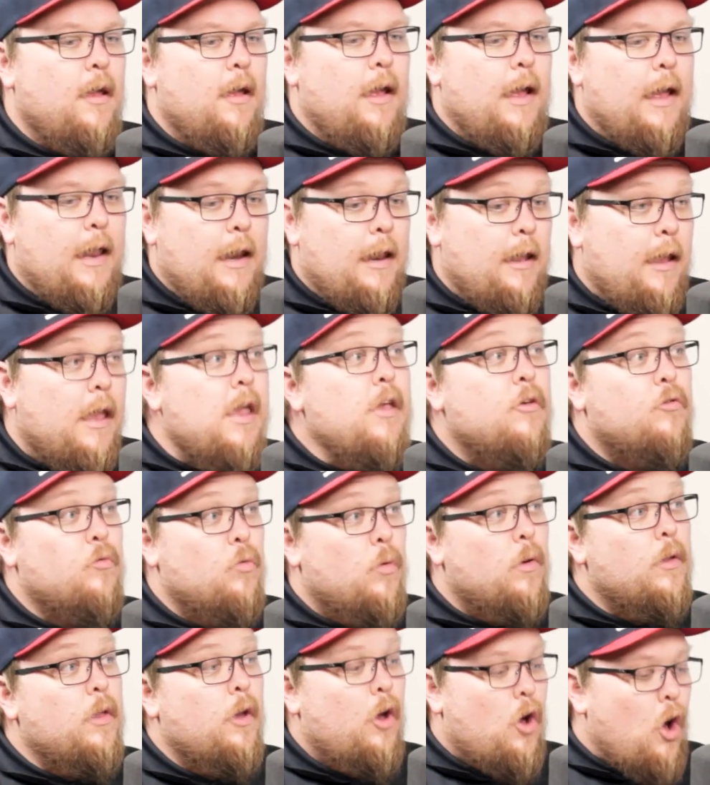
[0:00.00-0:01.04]
and he's
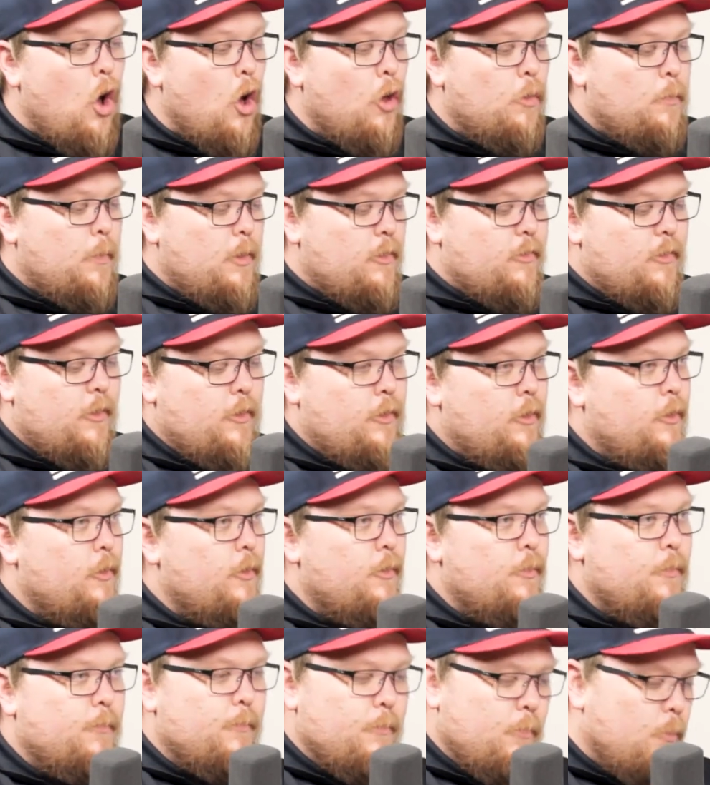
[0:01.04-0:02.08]
really called me to
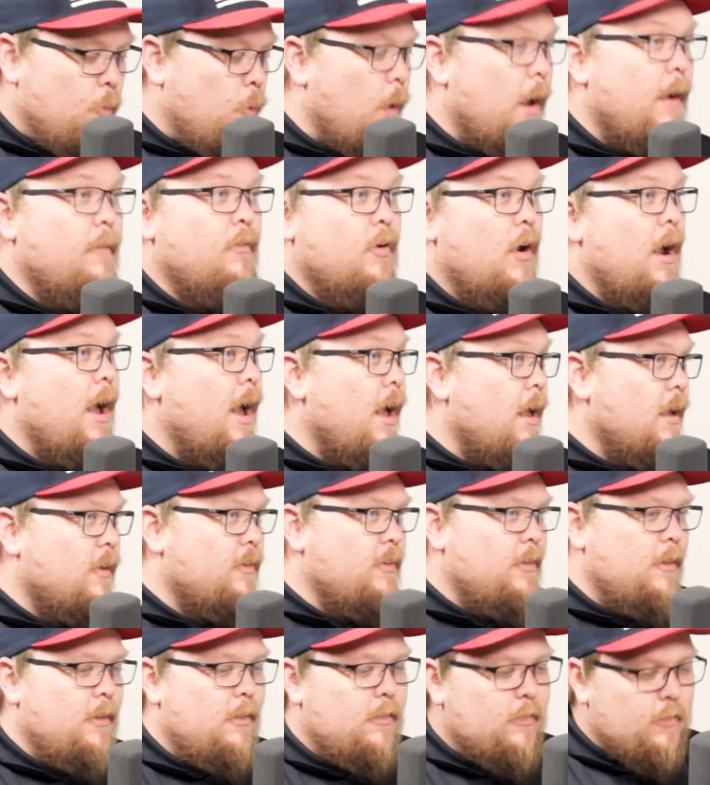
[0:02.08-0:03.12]
do whatever
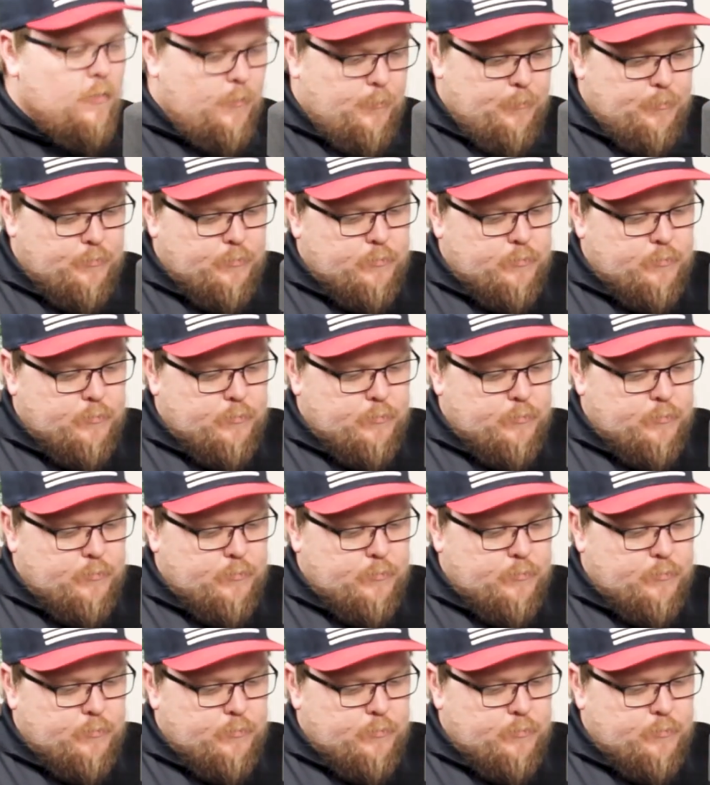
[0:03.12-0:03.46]
X is,